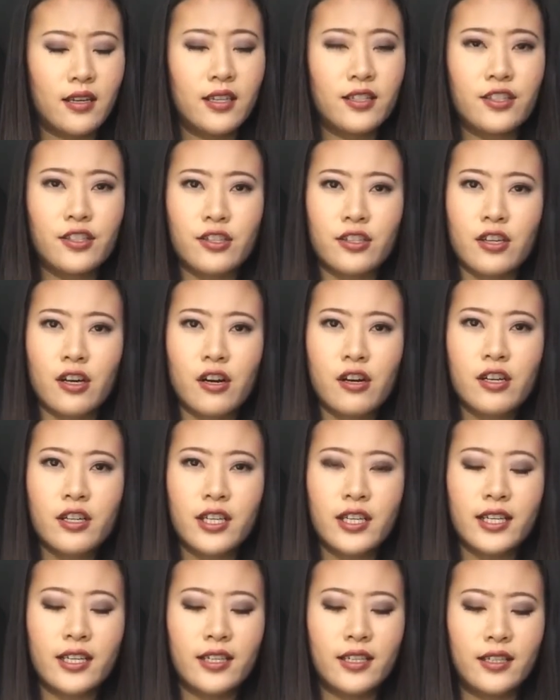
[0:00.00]
it's
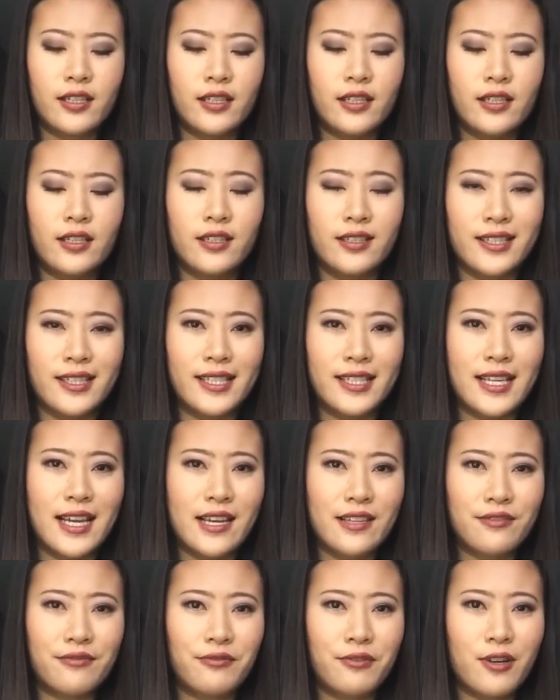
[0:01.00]
dark, it
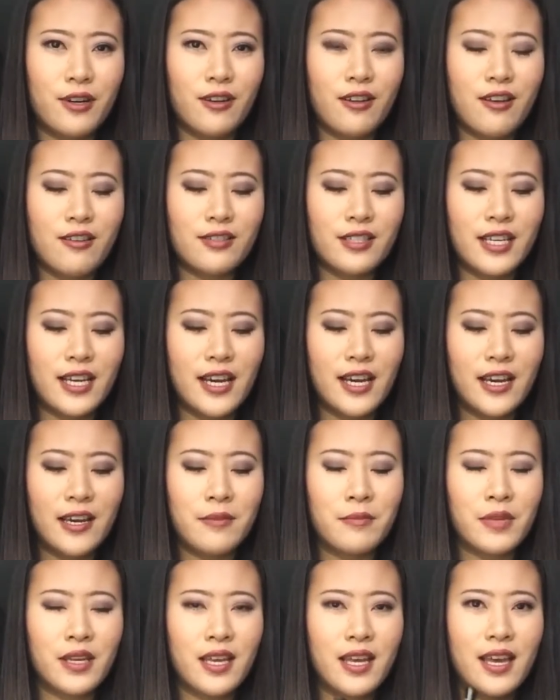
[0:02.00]
stays for a long
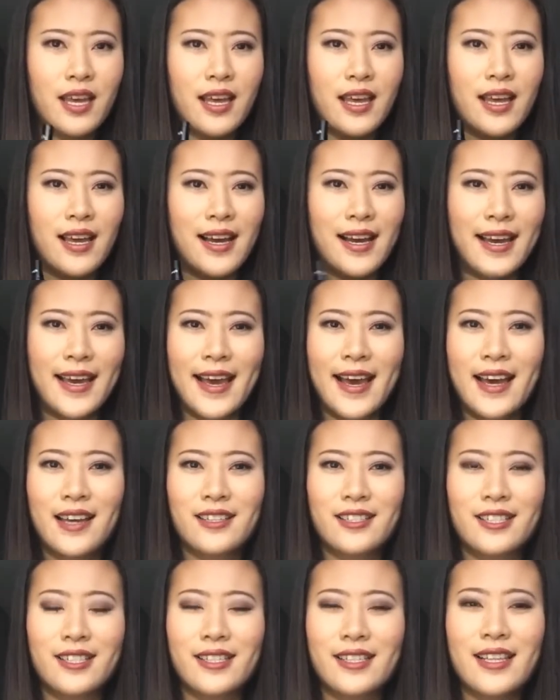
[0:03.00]
time. I
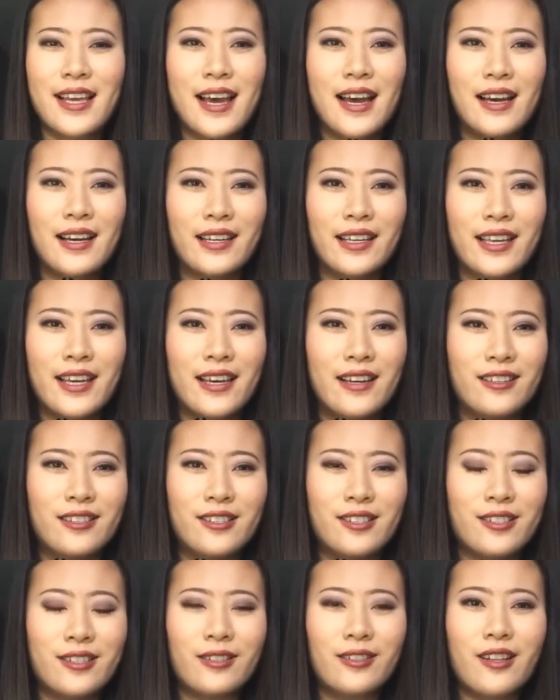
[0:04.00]
had a snack and
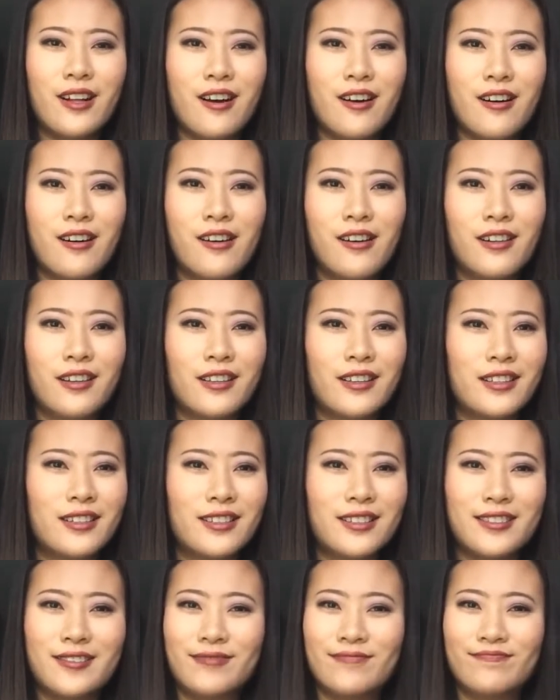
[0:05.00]
it's still on.
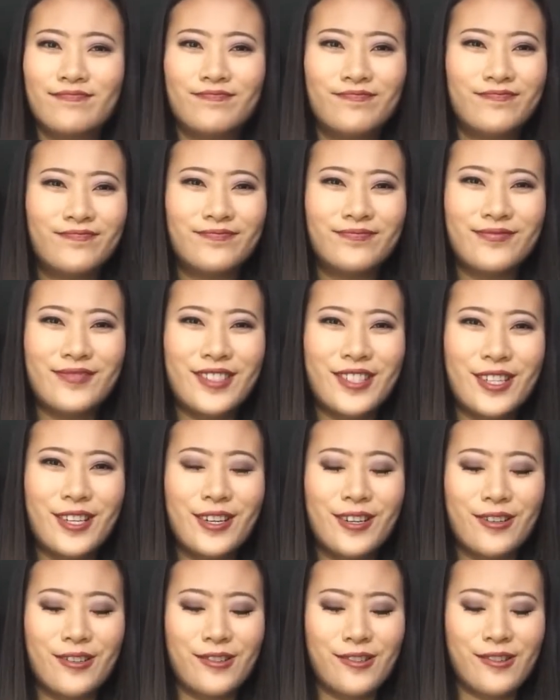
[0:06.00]

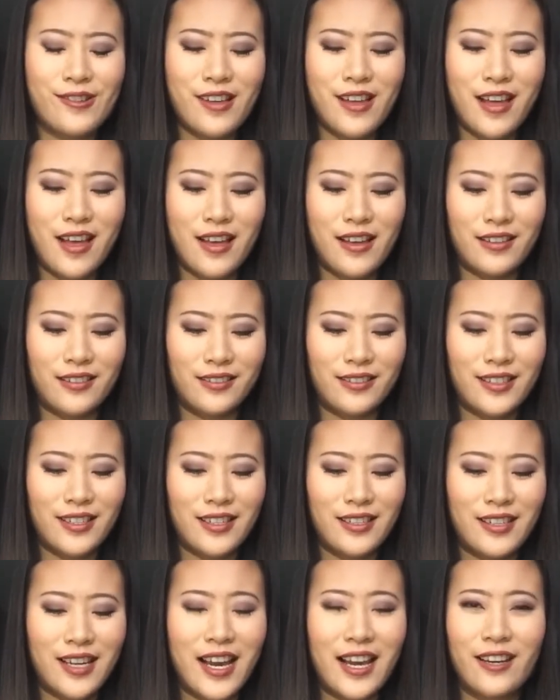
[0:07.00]
So
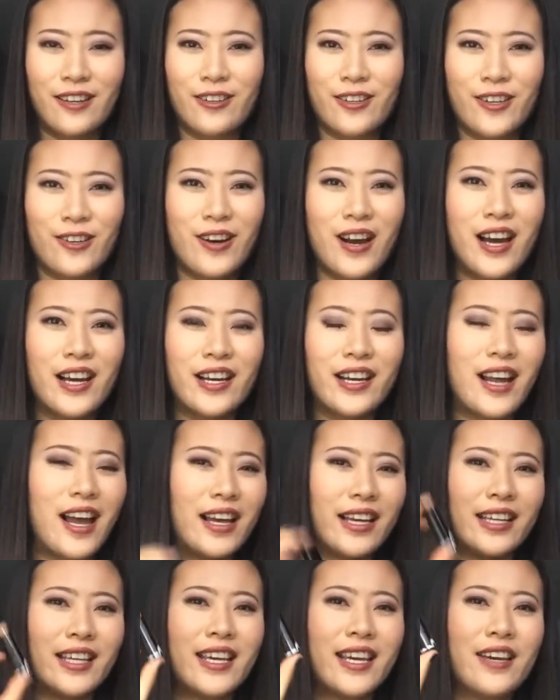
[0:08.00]
I don't know, I,
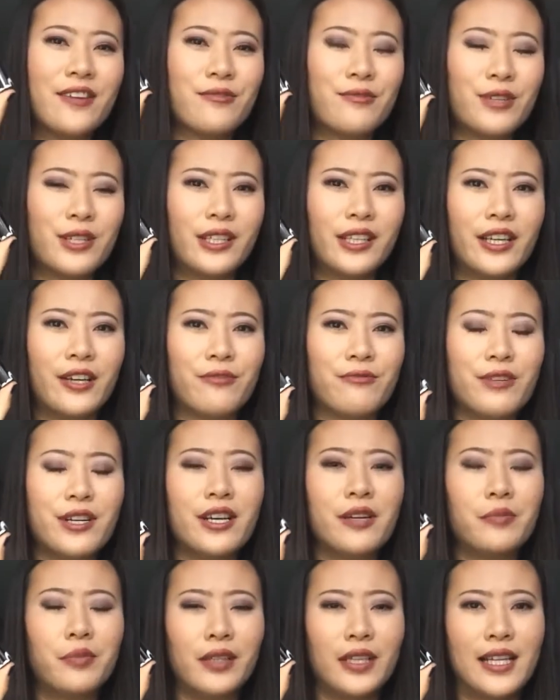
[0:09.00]
I can't really
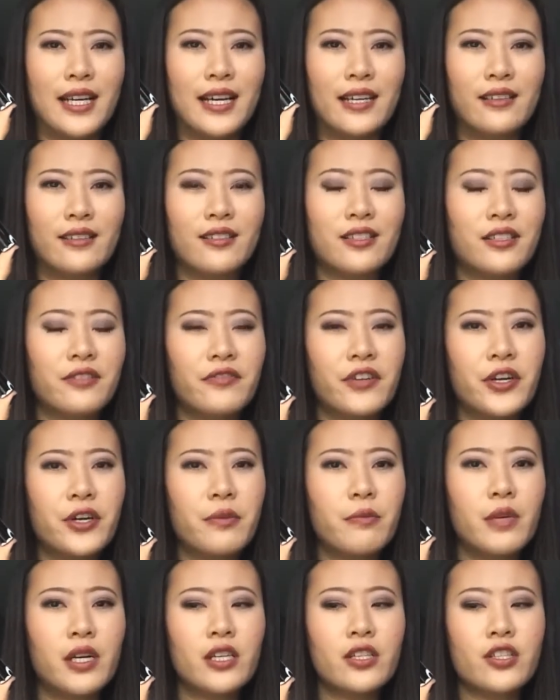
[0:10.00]
reapply this
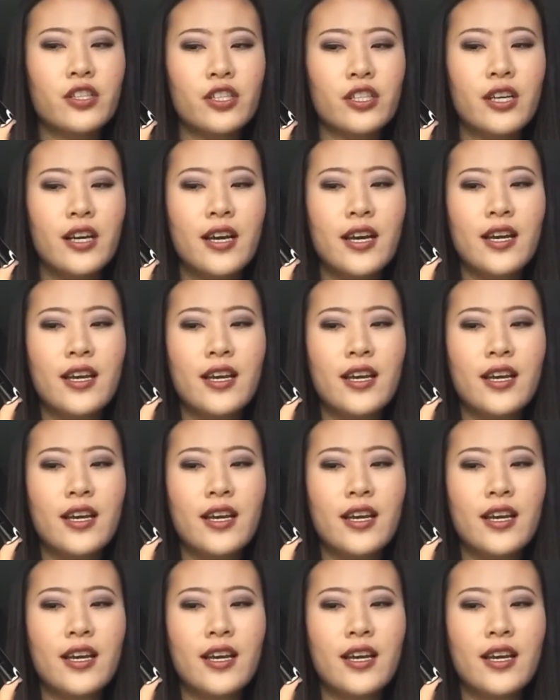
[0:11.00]
very much.